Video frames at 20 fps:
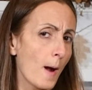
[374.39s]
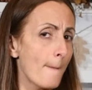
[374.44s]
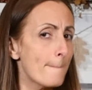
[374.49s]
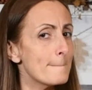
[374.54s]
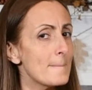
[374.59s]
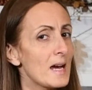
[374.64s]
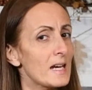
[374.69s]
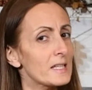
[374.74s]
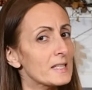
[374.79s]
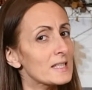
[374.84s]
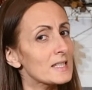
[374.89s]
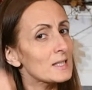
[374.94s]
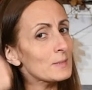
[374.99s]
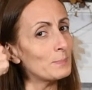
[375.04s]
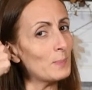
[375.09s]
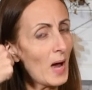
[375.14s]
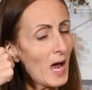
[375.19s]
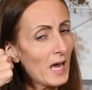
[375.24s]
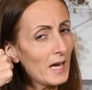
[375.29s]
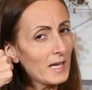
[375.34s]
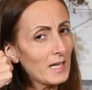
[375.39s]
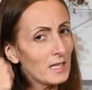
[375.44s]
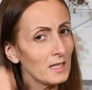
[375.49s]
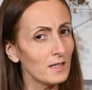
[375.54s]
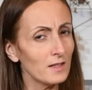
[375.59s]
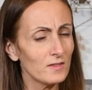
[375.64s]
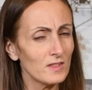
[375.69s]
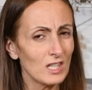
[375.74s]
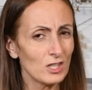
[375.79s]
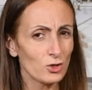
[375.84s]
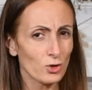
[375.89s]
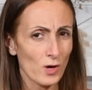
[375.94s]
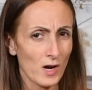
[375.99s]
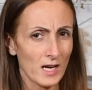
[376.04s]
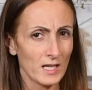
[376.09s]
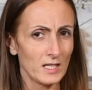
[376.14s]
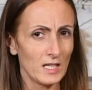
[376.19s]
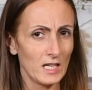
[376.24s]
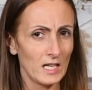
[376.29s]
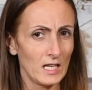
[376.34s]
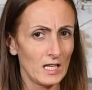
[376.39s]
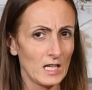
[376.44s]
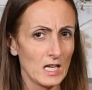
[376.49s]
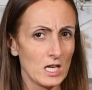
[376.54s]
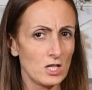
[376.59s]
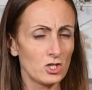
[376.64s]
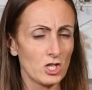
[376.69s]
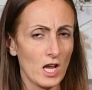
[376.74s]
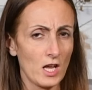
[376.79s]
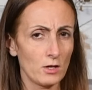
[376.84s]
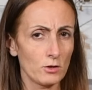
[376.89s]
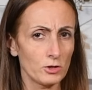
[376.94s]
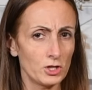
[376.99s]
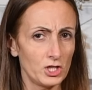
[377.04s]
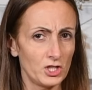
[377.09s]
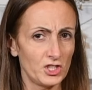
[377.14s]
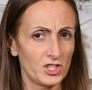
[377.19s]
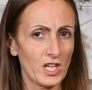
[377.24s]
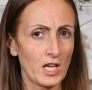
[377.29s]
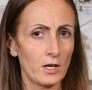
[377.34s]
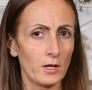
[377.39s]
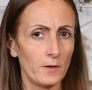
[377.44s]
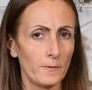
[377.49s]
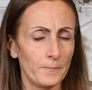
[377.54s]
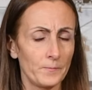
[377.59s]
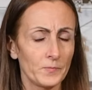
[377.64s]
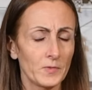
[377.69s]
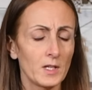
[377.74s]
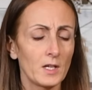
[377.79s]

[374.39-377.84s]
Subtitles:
up my spine than trying to hit each energy center.